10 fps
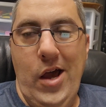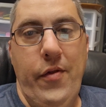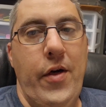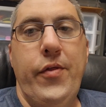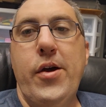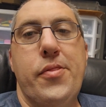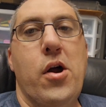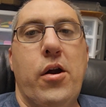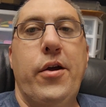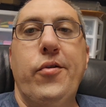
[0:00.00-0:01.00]
And then the
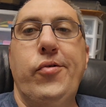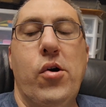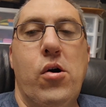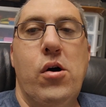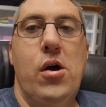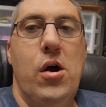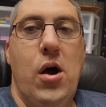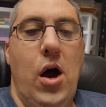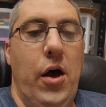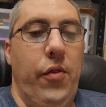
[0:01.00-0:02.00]
Atari. So
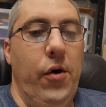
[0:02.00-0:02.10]
uh,